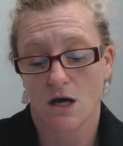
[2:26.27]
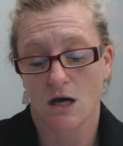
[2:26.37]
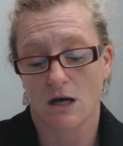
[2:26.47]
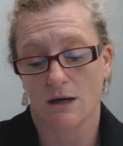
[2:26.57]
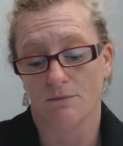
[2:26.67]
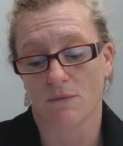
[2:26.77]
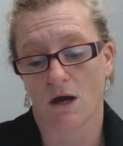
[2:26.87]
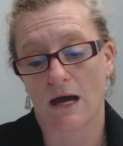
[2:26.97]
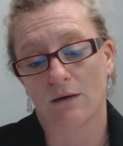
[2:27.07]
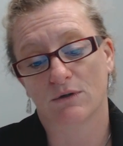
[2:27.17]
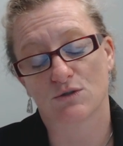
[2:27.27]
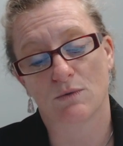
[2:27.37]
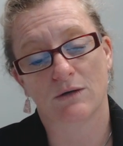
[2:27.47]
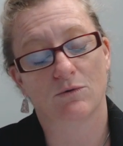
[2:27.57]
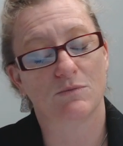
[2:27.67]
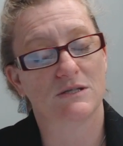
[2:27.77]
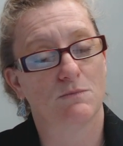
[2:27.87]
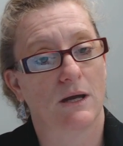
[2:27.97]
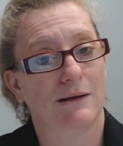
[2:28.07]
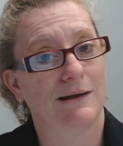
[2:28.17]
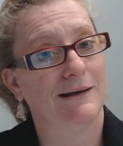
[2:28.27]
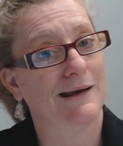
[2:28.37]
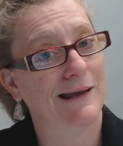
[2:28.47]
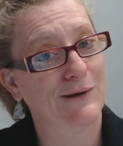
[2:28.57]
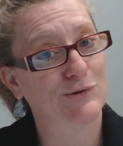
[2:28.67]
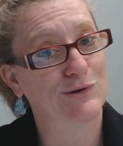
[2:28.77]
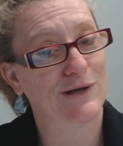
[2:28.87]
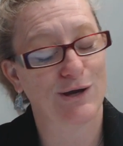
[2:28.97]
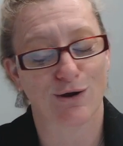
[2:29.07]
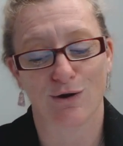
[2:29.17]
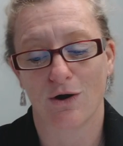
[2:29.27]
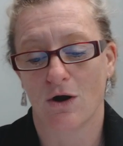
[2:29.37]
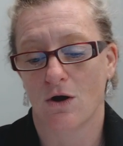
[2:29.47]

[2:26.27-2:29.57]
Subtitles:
how much money will be spent in healthcare,